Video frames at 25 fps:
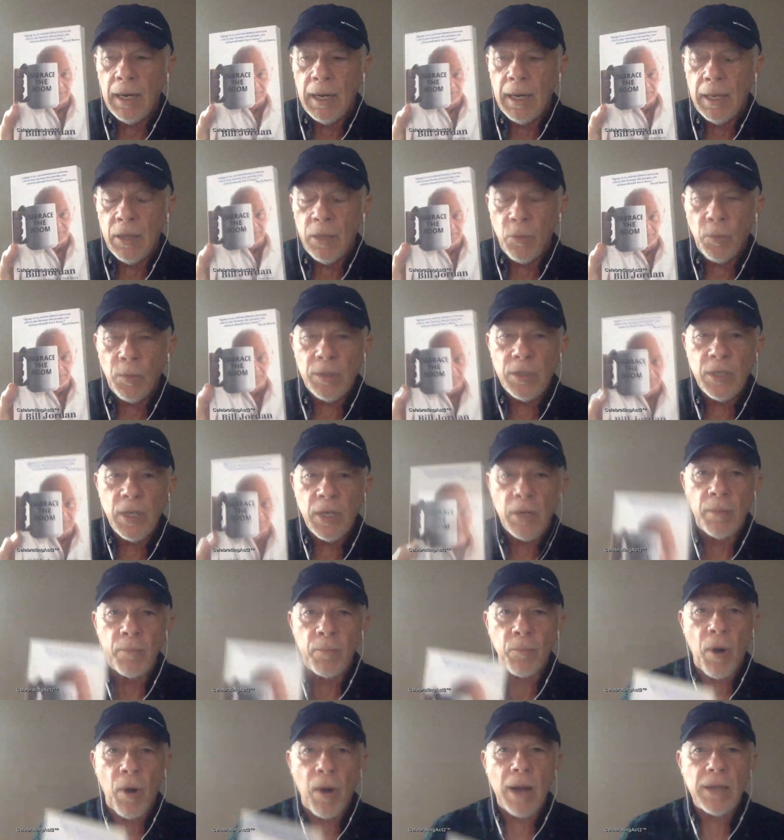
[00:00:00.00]
and the reason I call
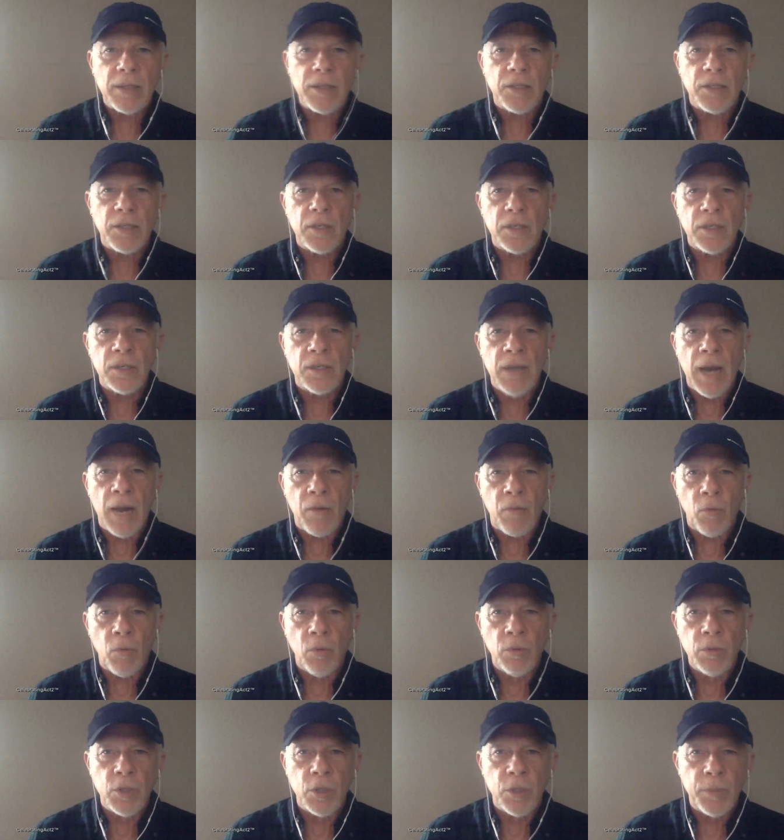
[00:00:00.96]
them practices and not
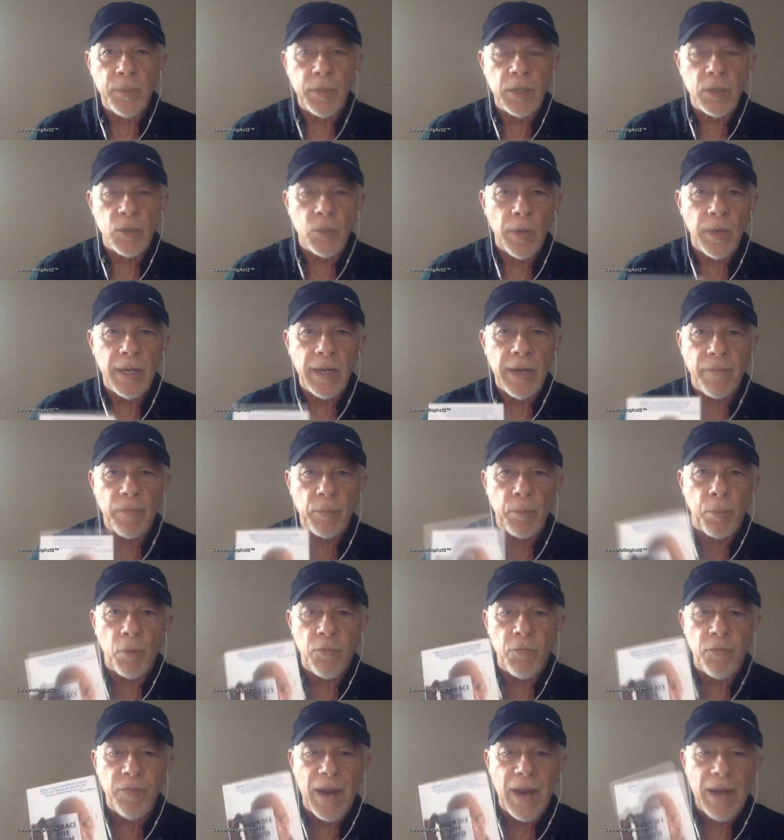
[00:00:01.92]
rules is because we can never
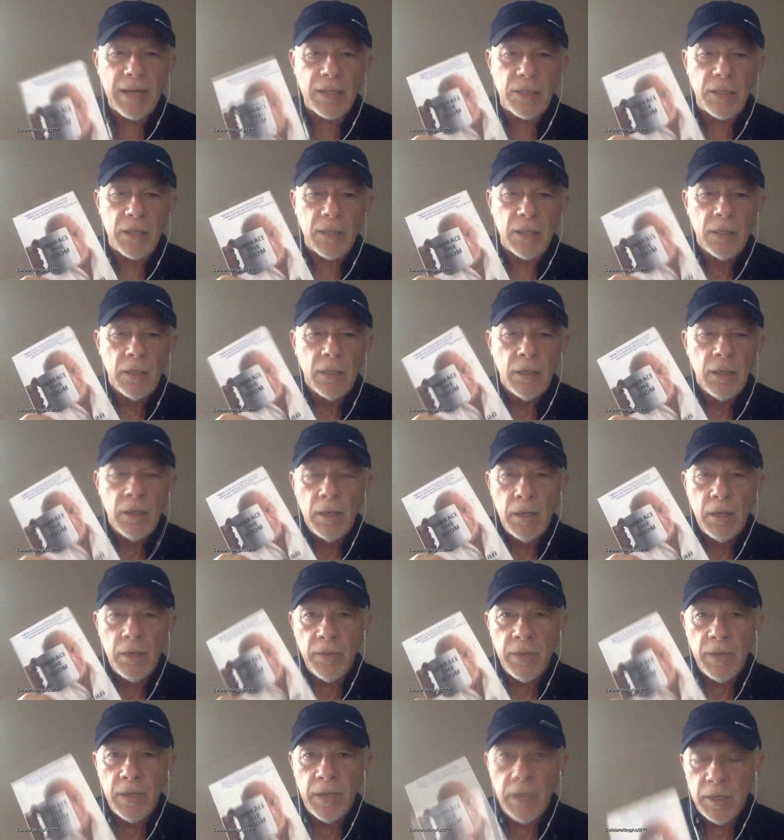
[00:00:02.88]
perfect
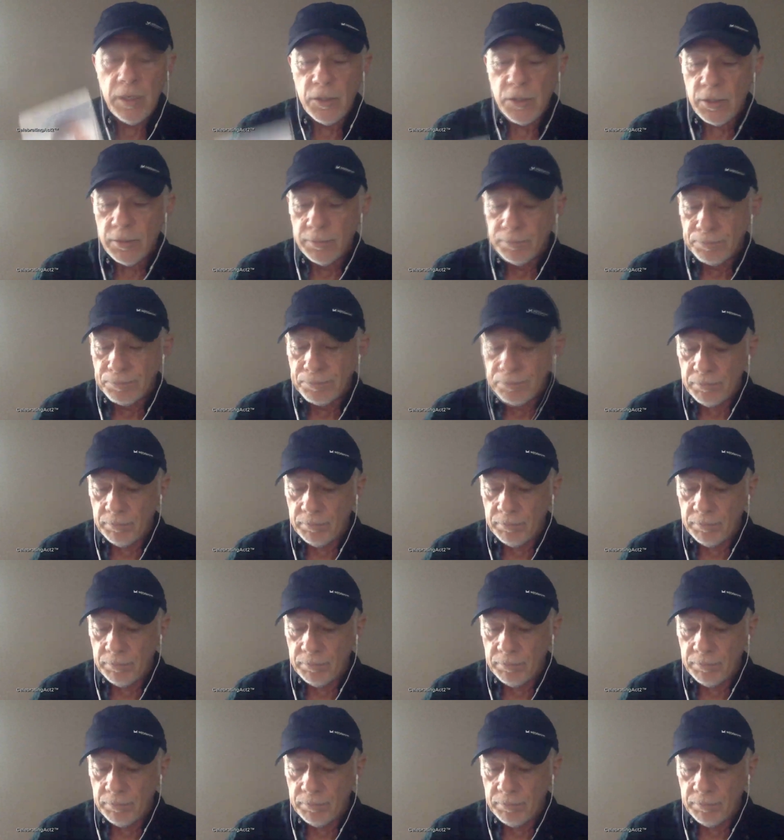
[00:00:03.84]
these.